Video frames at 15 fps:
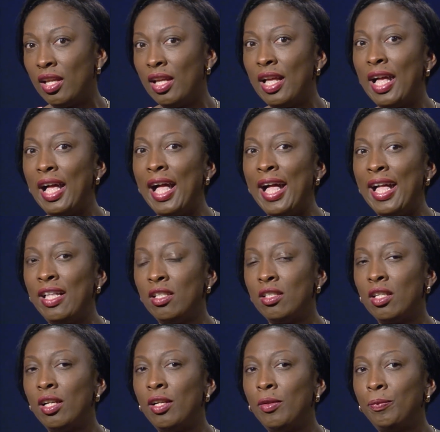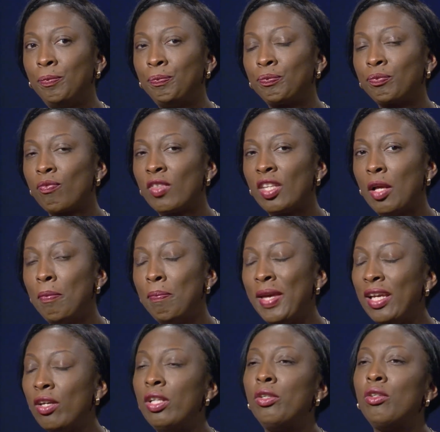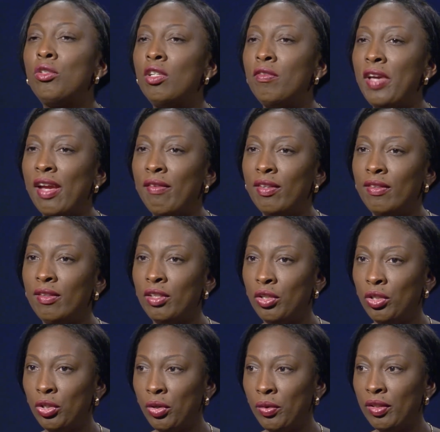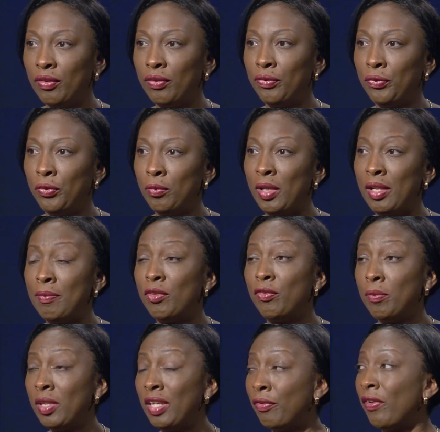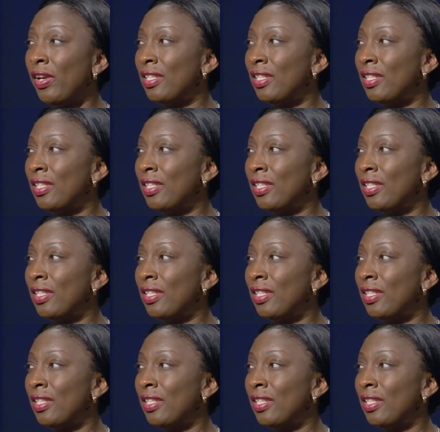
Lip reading: Yeah. And make a note of everything that you're going through. I mean, for me, for